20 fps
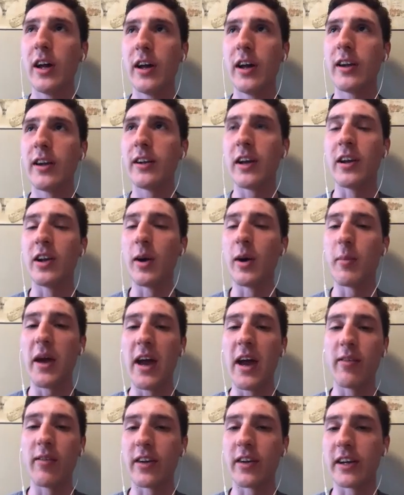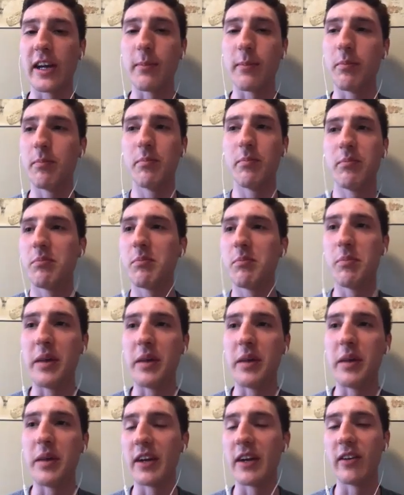and ended up having like a
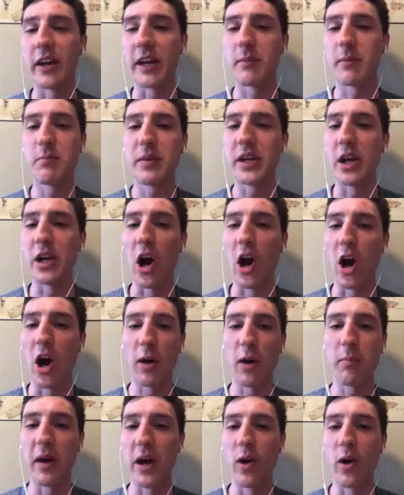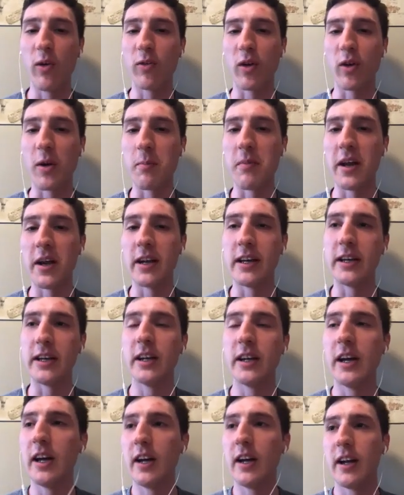big like PR by over a minute.
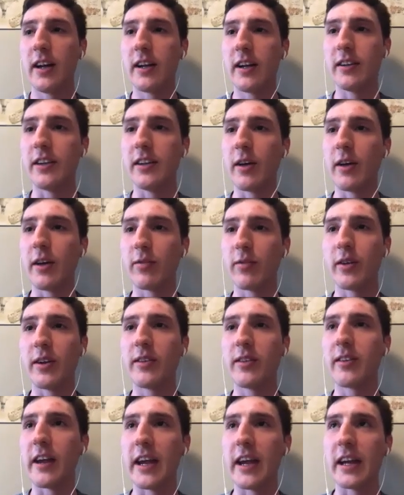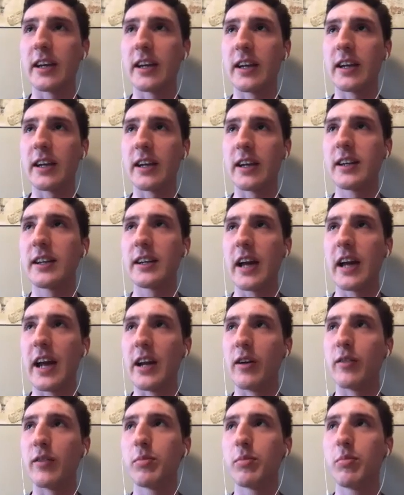Definitely think kind of
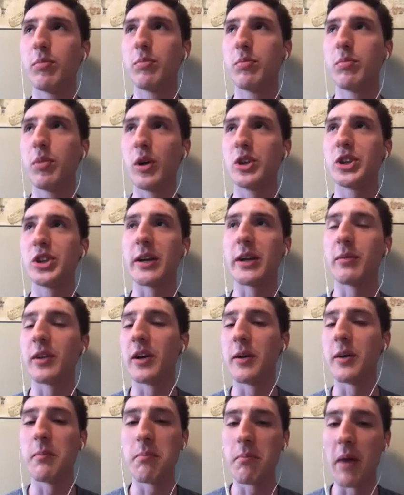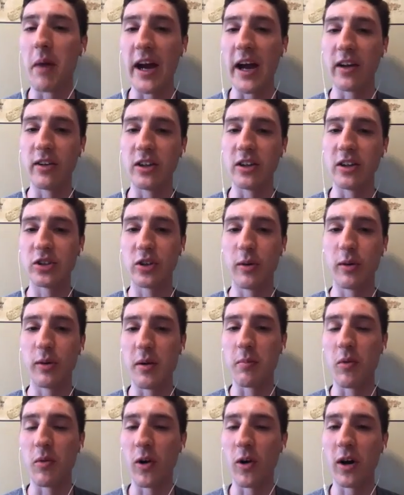pushing the mileage a little bit
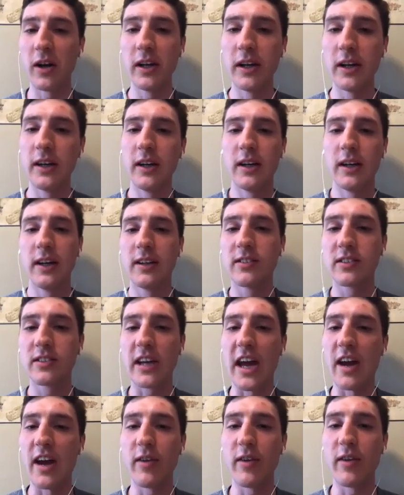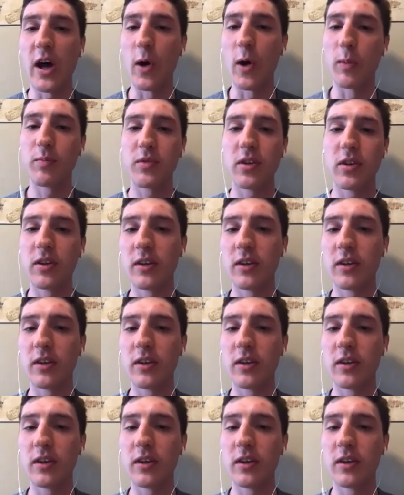more has kind of helped.